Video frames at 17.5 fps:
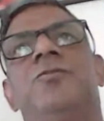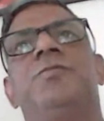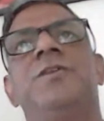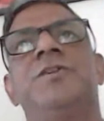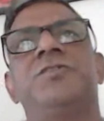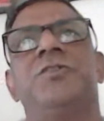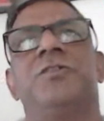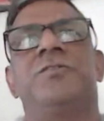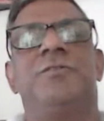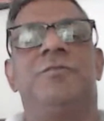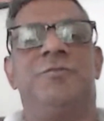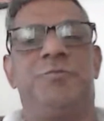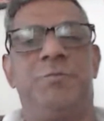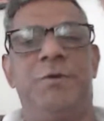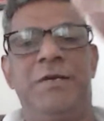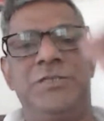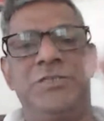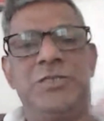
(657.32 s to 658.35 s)
those features of
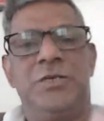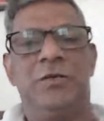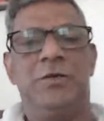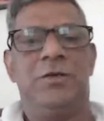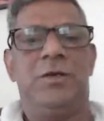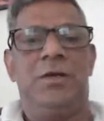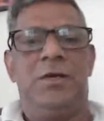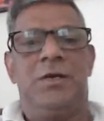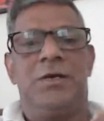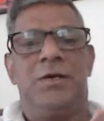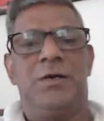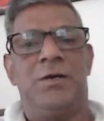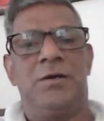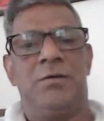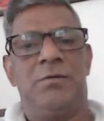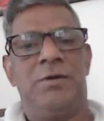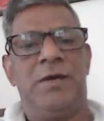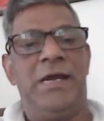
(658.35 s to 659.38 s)
speech,
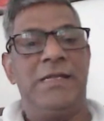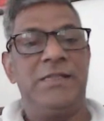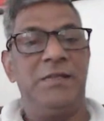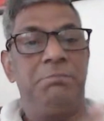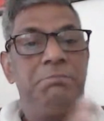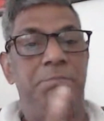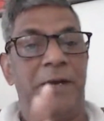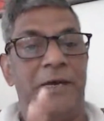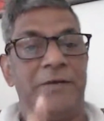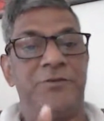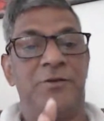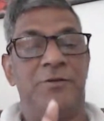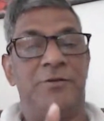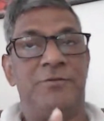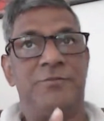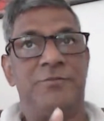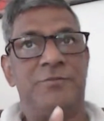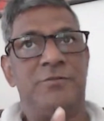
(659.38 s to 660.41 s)
and the
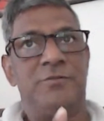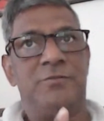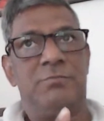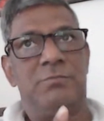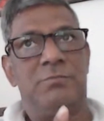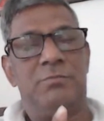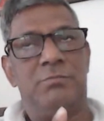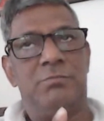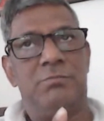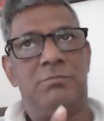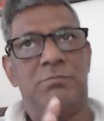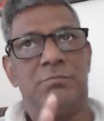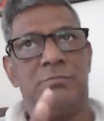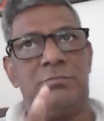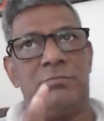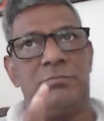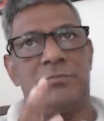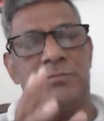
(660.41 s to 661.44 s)
patterns.
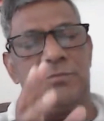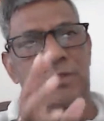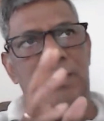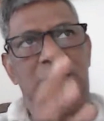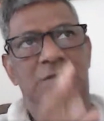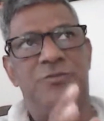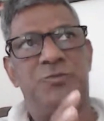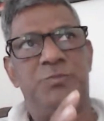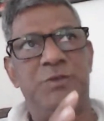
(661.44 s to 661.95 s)
They are